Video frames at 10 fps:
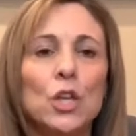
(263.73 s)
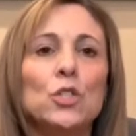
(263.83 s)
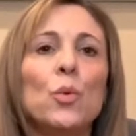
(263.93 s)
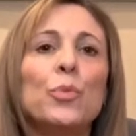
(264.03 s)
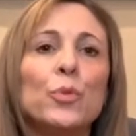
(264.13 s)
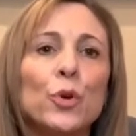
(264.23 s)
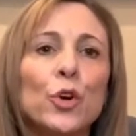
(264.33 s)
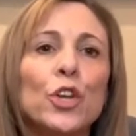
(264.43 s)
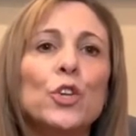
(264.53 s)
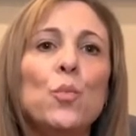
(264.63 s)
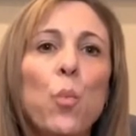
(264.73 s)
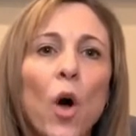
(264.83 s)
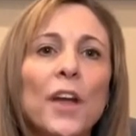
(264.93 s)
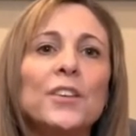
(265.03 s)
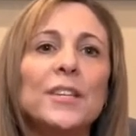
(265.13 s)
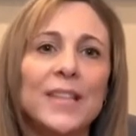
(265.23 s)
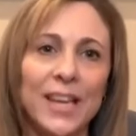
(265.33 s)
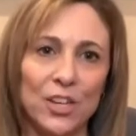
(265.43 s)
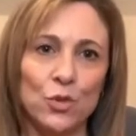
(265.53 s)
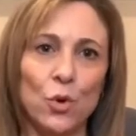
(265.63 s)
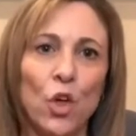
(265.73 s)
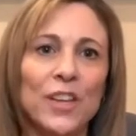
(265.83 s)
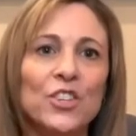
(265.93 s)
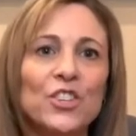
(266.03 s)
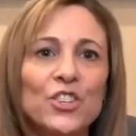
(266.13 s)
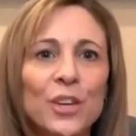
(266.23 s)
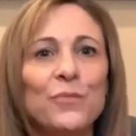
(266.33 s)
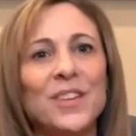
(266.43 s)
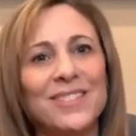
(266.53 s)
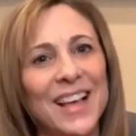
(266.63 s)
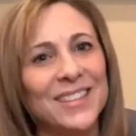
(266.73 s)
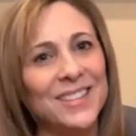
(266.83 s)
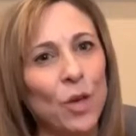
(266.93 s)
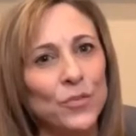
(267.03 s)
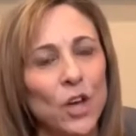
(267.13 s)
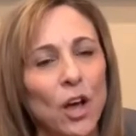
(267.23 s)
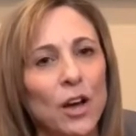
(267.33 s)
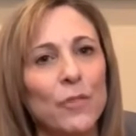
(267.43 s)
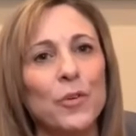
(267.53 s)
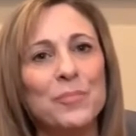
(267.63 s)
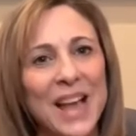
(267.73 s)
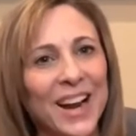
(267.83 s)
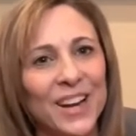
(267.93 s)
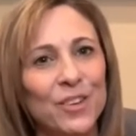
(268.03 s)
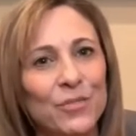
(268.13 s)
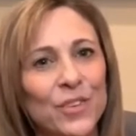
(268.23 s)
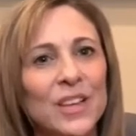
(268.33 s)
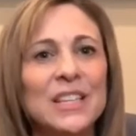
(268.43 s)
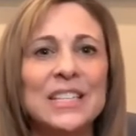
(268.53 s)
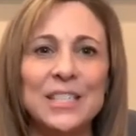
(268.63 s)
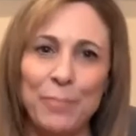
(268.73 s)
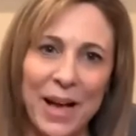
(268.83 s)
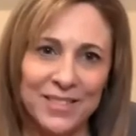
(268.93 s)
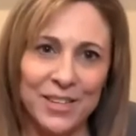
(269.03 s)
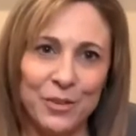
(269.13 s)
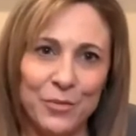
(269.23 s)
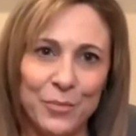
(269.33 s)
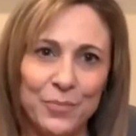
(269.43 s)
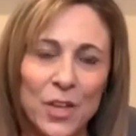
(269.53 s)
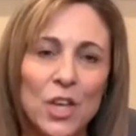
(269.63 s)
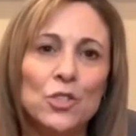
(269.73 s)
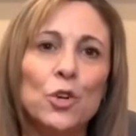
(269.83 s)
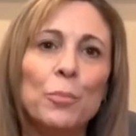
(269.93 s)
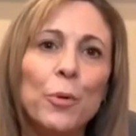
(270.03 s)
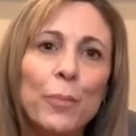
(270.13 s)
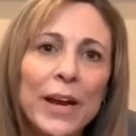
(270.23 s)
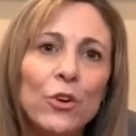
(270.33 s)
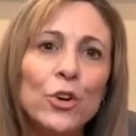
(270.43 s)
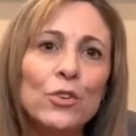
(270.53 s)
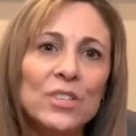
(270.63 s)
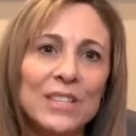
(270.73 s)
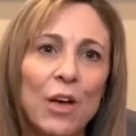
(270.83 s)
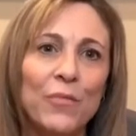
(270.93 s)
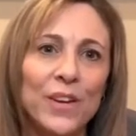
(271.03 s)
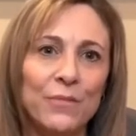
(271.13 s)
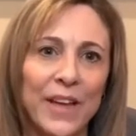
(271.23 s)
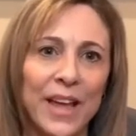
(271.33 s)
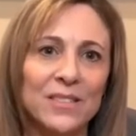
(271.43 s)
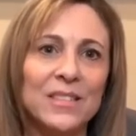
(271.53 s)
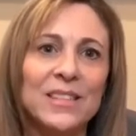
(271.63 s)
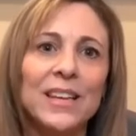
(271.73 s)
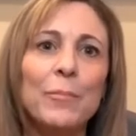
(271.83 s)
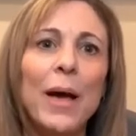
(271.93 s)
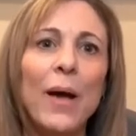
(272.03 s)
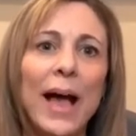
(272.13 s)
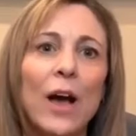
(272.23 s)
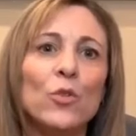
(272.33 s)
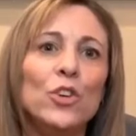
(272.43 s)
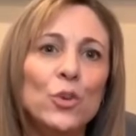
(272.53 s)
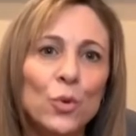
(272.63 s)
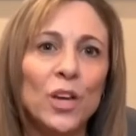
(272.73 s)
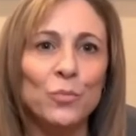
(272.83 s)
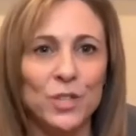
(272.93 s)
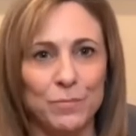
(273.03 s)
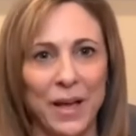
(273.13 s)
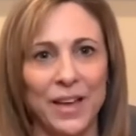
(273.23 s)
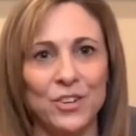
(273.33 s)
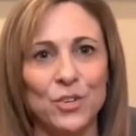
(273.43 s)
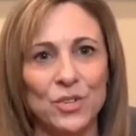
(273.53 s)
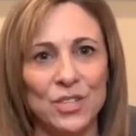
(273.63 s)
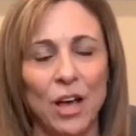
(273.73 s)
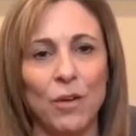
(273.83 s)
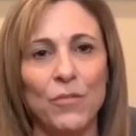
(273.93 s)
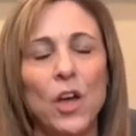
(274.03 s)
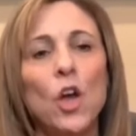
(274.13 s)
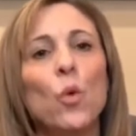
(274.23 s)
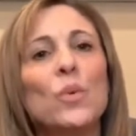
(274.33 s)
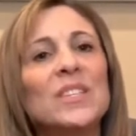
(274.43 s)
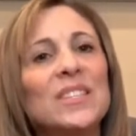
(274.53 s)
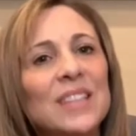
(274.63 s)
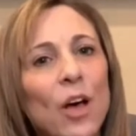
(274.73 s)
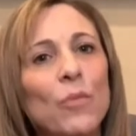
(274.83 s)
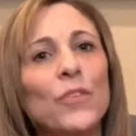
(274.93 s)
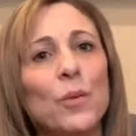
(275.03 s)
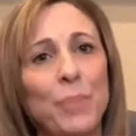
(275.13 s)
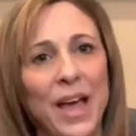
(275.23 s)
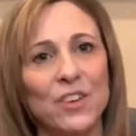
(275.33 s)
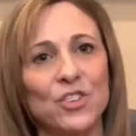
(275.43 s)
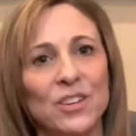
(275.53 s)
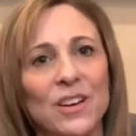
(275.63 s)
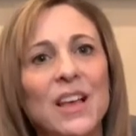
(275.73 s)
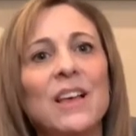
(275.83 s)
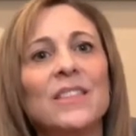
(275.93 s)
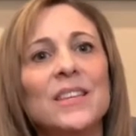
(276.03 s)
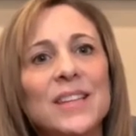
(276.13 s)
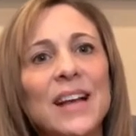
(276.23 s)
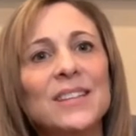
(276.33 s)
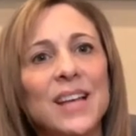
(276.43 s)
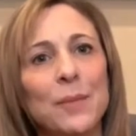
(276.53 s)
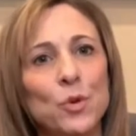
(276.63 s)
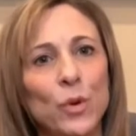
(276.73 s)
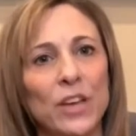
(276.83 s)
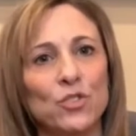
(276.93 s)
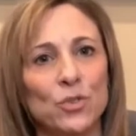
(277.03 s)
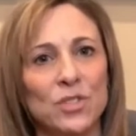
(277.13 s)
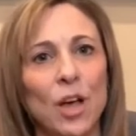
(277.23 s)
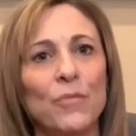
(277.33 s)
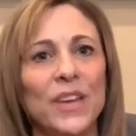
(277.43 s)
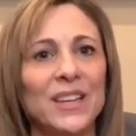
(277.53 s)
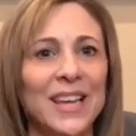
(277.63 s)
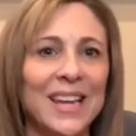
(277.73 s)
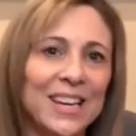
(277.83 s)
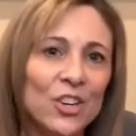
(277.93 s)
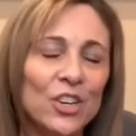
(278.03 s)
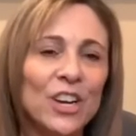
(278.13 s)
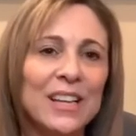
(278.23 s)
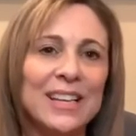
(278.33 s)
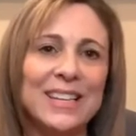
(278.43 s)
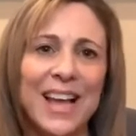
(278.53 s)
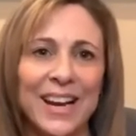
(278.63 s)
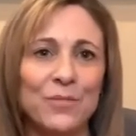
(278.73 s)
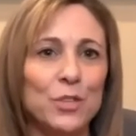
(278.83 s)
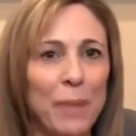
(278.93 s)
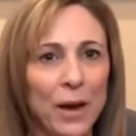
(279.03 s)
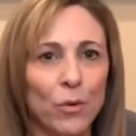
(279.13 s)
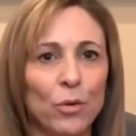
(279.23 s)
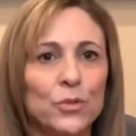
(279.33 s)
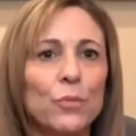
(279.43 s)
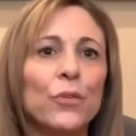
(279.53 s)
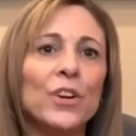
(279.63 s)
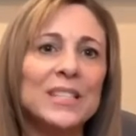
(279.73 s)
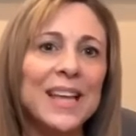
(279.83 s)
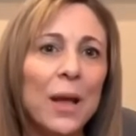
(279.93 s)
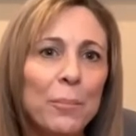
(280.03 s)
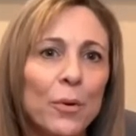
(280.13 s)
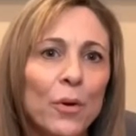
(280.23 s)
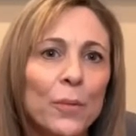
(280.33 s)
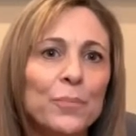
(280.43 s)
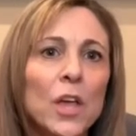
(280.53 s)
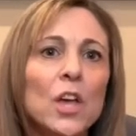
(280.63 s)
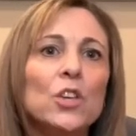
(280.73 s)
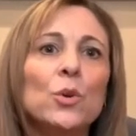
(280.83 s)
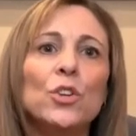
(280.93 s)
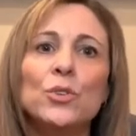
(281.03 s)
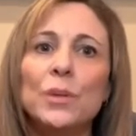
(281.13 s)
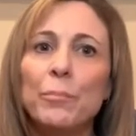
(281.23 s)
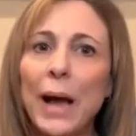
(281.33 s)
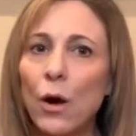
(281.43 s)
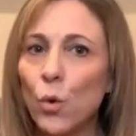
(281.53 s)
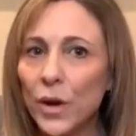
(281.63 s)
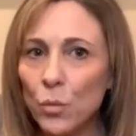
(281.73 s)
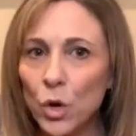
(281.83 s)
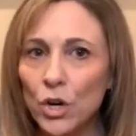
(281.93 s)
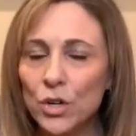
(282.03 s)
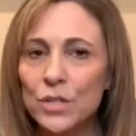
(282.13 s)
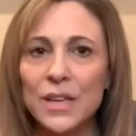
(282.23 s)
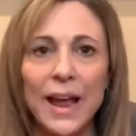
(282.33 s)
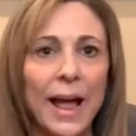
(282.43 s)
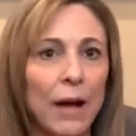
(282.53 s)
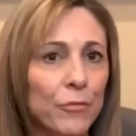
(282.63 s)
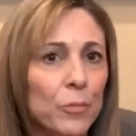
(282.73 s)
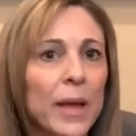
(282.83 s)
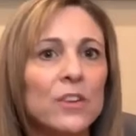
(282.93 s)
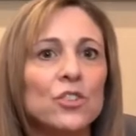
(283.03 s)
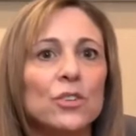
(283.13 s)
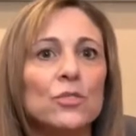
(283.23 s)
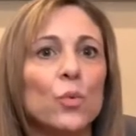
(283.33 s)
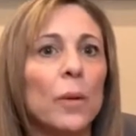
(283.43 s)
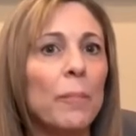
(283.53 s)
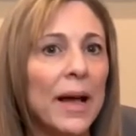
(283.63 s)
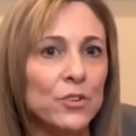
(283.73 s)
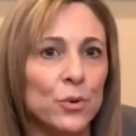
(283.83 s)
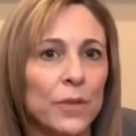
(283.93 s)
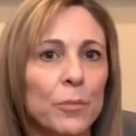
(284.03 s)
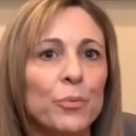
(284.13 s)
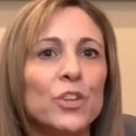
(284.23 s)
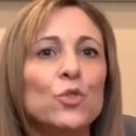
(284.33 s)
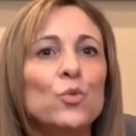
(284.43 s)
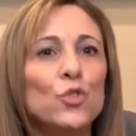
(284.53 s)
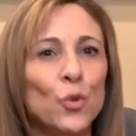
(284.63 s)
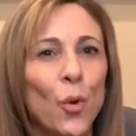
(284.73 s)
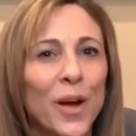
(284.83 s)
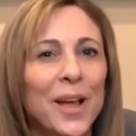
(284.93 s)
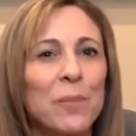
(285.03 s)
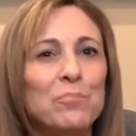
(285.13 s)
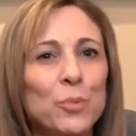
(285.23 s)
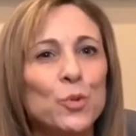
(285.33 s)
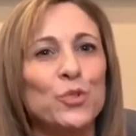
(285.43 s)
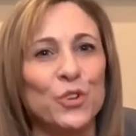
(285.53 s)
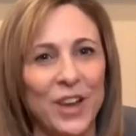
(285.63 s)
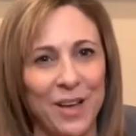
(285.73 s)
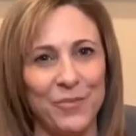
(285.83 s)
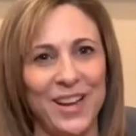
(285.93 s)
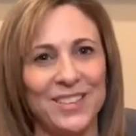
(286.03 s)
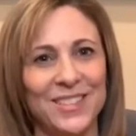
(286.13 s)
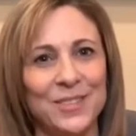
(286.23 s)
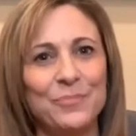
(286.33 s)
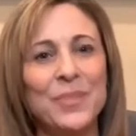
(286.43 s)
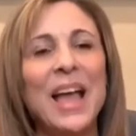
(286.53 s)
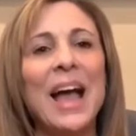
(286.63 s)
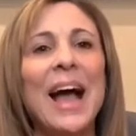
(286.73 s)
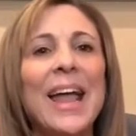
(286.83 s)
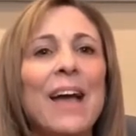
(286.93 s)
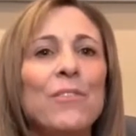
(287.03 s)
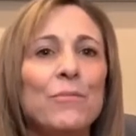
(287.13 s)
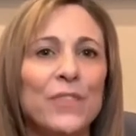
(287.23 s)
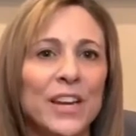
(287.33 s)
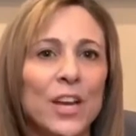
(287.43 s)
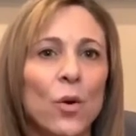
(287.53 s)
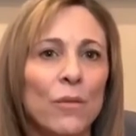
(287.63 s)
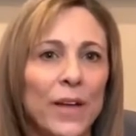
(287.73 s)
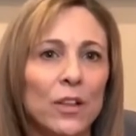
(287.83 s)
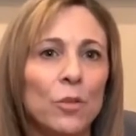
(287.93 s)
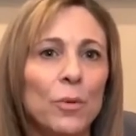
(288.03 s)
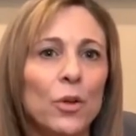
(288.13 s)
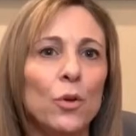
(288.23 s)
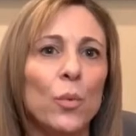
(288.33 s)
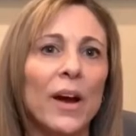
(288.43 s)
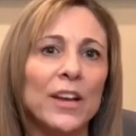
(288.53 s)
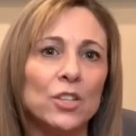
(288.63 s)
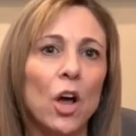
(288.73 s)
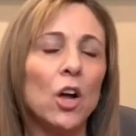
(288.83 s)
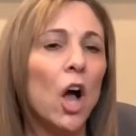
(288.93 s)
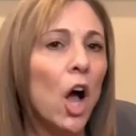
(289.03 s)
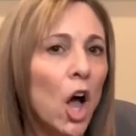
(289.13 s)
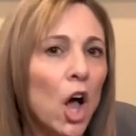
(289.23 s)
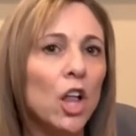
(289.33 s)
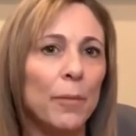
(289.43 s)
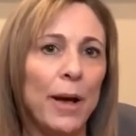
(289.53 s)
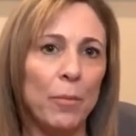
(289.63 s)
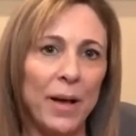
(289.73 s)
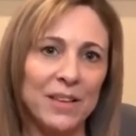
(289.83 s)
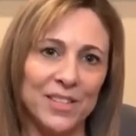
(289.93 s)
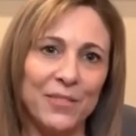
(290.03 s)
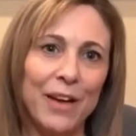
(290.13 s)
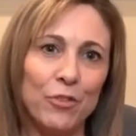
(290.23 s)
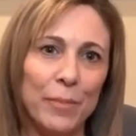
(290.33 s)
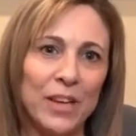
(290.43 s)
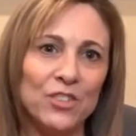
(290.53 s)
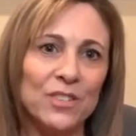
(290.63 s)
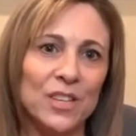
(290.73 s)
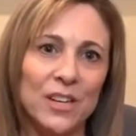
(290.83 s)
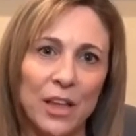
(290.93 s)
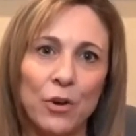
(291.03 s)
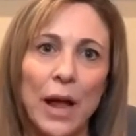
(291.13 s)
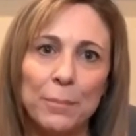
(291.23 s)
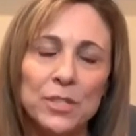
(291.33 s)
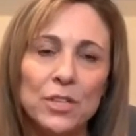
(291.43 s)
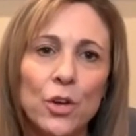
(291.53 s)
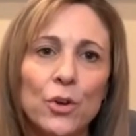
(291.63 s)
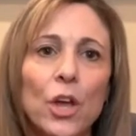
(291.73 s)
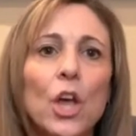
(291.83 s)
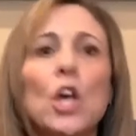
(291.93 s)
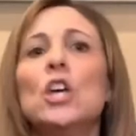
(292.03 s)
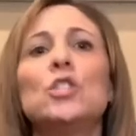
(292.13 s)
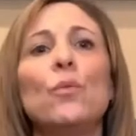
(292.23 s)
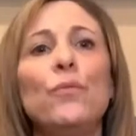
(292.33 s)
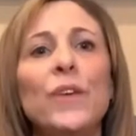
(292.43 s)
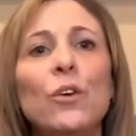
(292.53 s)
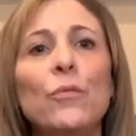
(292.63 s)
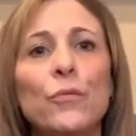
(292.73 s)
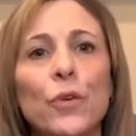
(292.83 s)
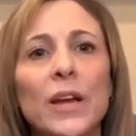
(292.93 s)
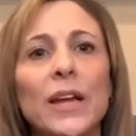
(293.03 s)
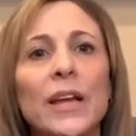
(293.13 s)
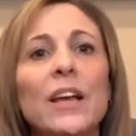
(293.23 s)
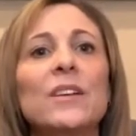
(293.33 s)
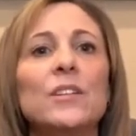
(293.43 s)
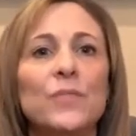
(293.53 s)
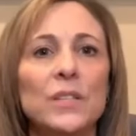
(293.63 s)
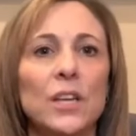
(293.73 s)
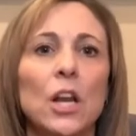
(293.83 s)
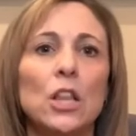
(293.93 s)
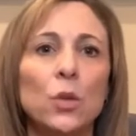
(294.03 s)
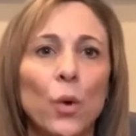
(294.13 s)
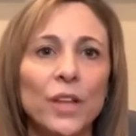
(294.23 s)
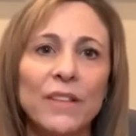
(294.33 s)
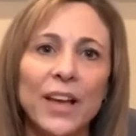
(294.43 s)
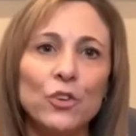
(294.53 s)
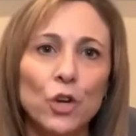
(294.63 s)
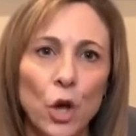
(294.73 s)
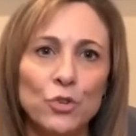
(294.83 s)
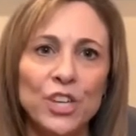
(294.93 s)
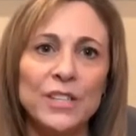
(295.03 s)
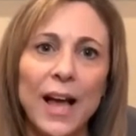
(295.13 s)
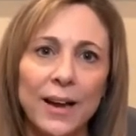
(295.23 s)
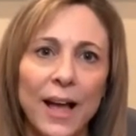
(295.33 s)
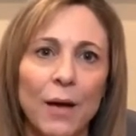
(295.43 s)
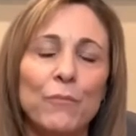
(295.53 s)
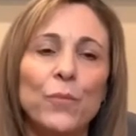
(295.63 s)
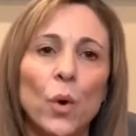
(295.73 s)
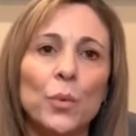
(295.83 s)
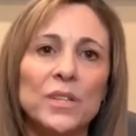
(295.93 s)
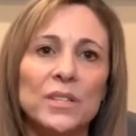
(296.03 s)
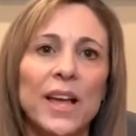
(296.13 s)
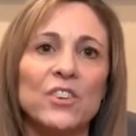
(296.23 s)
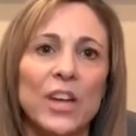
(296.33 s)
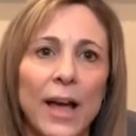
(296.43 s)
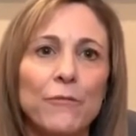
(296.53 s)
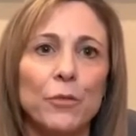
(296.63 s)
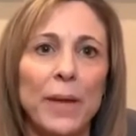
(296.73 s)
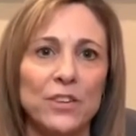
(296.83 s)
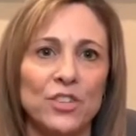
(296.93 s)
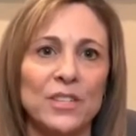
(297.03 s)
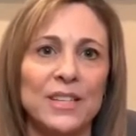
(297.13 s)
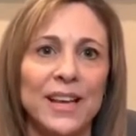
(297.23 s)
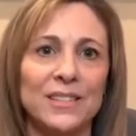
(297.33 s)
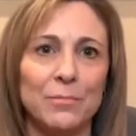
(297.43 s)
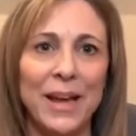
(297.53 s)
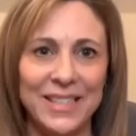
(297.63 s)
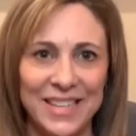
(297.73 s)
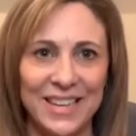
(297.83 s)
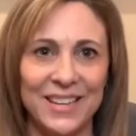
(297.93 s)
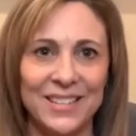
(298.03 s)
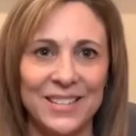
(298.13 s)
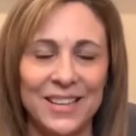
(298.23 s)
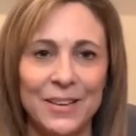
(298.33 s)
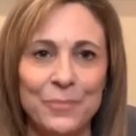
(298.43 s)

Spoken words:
So third, you want to take control and shift that self-talk from negative to positive. So to prepare yourself in advance, think about how you can respond to yourself with self-compassion the next time you catch yourself in inner negative spiral. So for example, you can use empowering words, affirmations, or a mantra that brings you joy and boosts your confidence. I have a video available where I talk all about positive affirmations in another episode, so feel free to visit lorilandercoaching.com/affirmations to get some ideas.